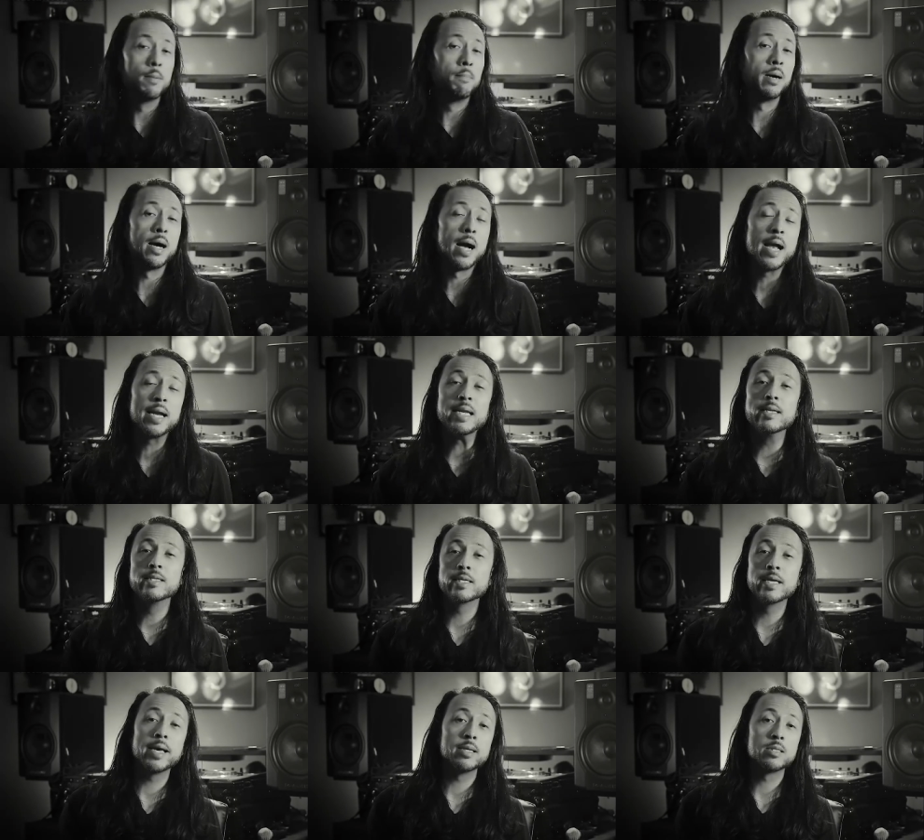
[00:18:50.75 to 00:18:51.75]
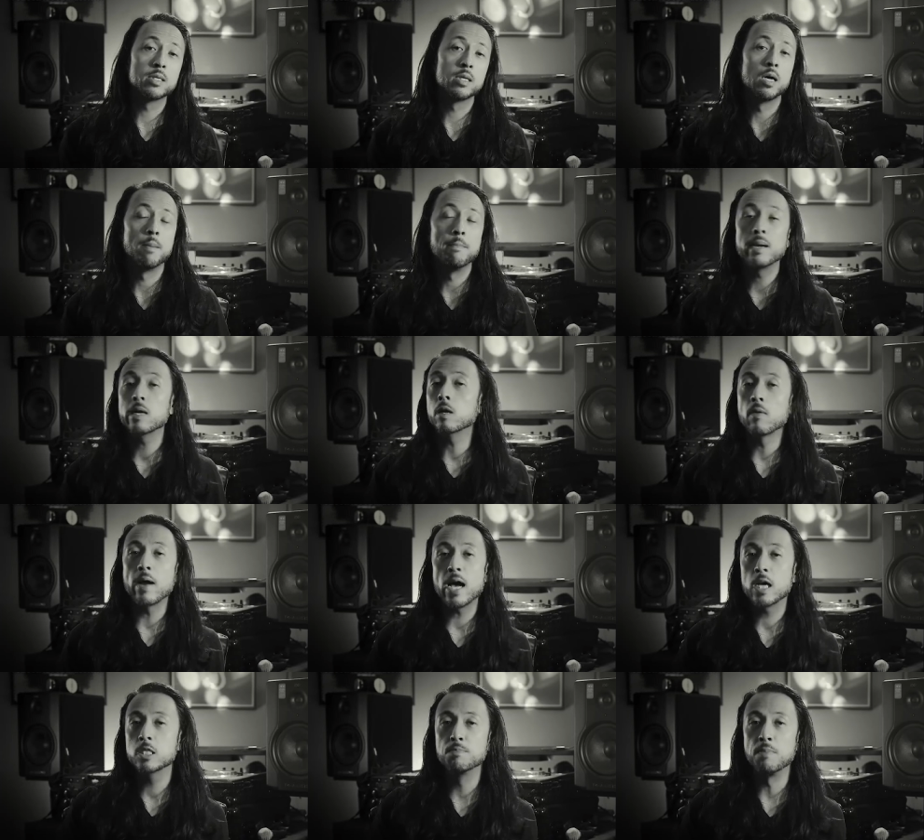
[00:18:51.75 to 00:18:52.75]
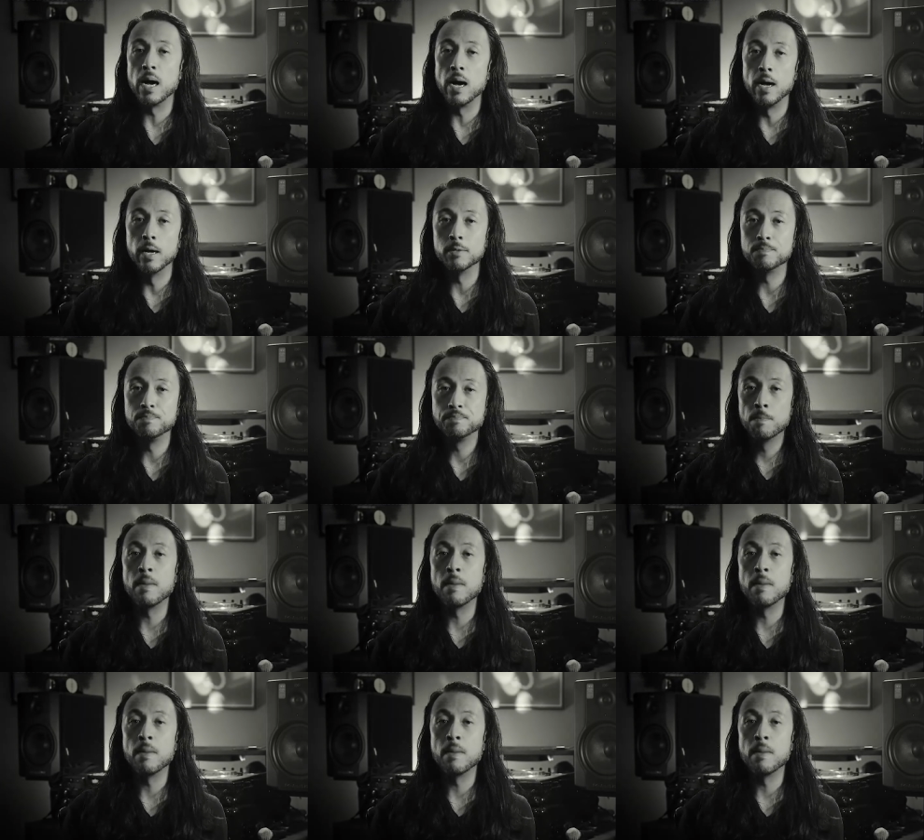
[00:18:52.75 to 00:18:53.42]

But I needed to get a better grasp on